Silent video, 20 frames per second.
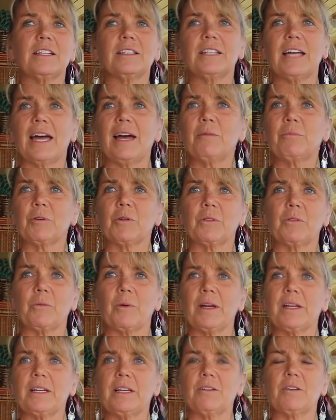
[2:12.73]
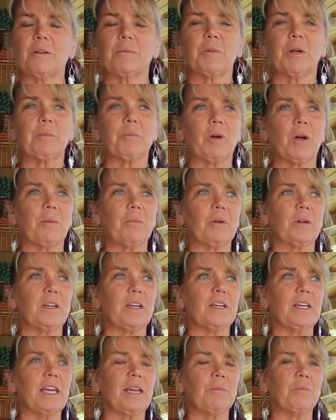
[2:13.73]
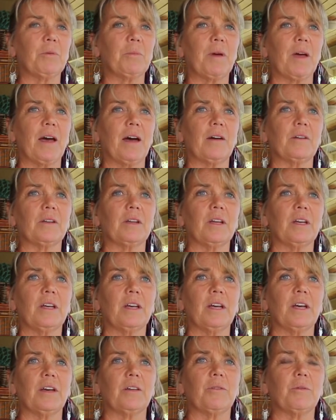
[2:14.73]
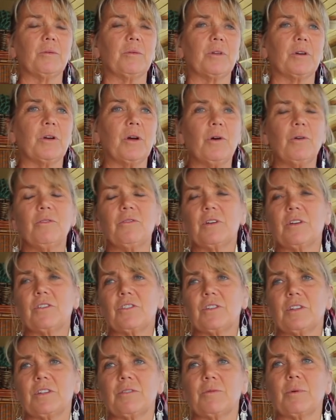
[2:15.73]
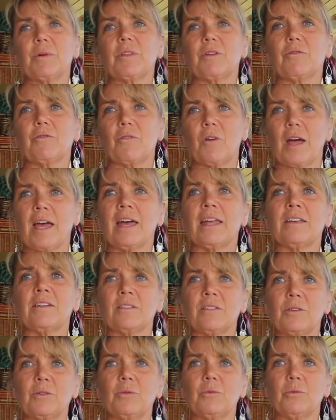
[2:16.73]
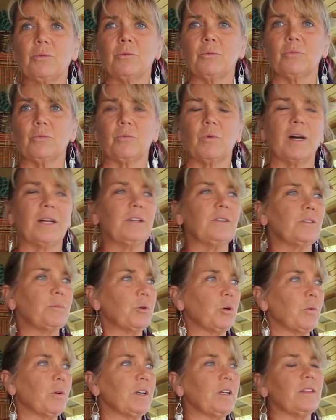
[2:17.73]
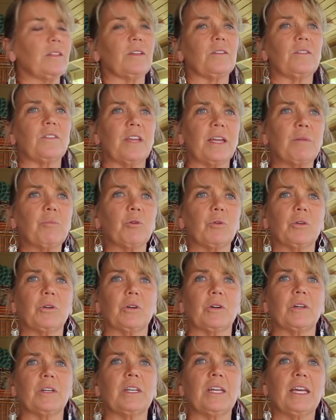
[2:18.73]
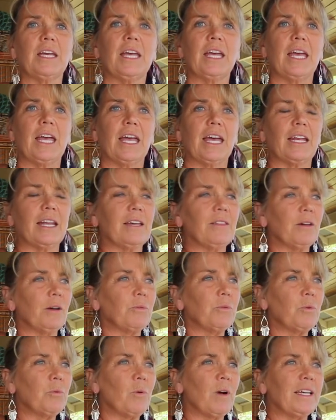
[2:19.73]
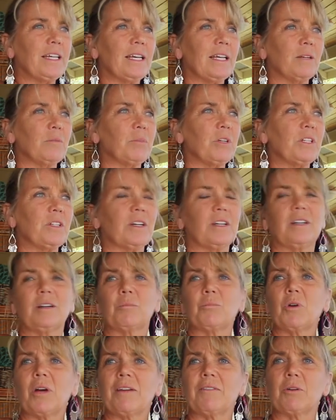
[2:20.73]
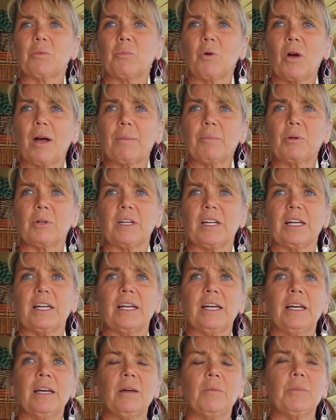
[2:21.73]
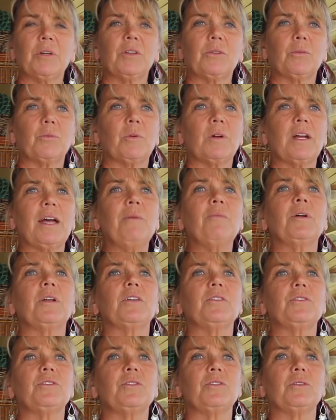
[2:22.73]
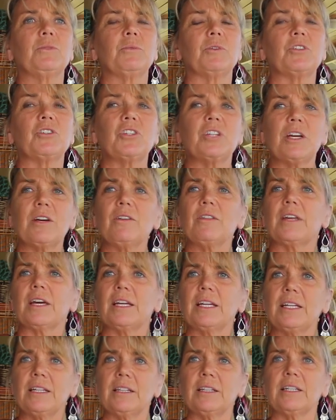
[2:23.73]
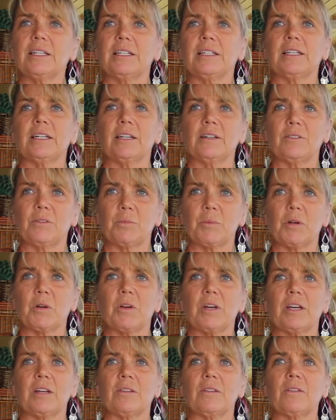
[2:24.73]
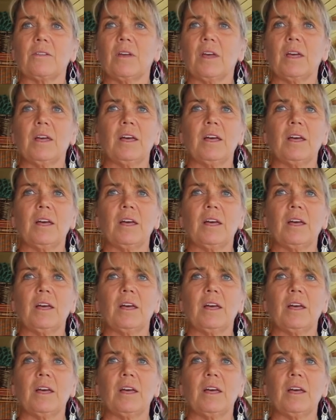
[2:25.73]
the labyrinth right here on my property came about through the co-vision with a friend who wanted to put one in this neighborhood. And I thought, well, why can't it be done on private property? Because what I wanted to do was share that healing experience.